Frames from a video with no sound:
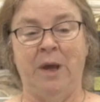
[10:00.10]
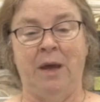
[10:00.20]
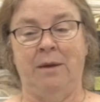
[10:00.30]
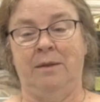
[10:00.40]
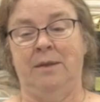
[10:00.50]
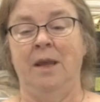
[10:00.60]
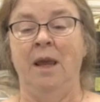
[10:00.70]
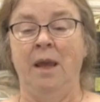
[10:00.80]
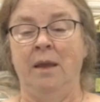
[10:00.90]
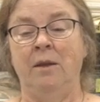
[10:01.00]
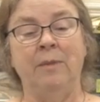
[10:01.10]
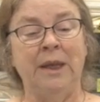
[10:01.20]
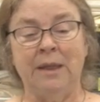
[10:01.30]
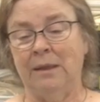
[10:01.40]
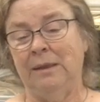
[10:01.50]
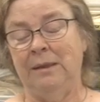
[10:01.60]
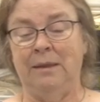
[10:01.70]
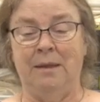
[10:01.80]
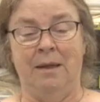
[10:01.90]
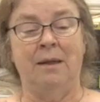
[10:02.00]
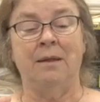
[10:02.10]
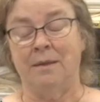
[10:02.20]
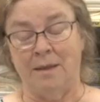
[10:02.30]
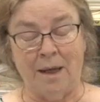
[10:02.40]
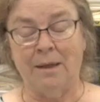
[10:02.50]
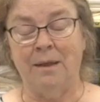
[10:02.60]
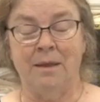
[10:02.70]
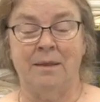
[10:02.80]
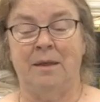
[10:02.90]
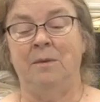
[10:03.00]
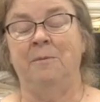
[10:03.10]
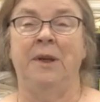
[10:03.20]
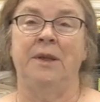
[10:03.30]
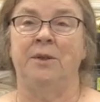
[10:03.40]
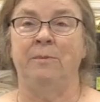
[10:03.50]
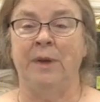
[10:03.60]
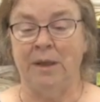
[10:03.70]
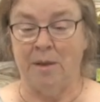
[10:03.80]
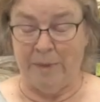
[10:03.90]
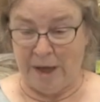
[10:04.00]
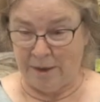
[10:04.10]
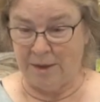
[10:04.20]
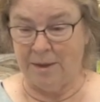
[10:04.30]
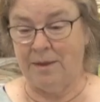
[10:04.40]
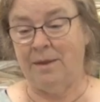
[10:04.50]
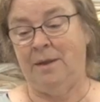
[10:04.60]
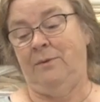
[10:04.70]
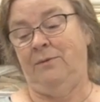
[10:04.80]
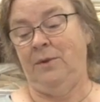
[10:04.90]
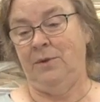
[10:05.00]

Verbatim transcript: box. You make the lid in exactly the same way as you make the box itself.